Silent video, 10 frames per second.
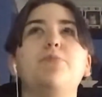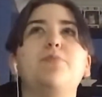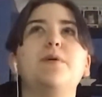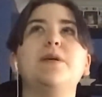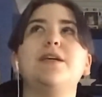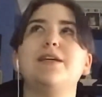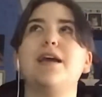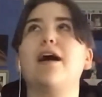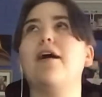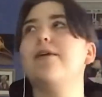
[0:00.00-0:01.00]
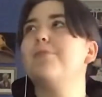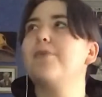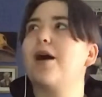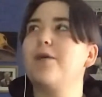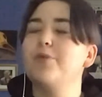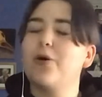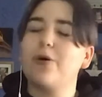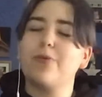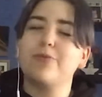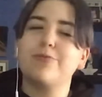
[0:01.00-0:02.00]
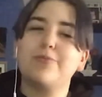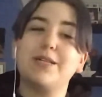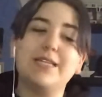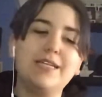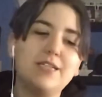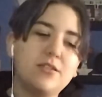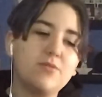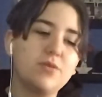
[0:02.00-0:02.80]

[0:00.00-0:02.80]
but yeah, I'm not pleased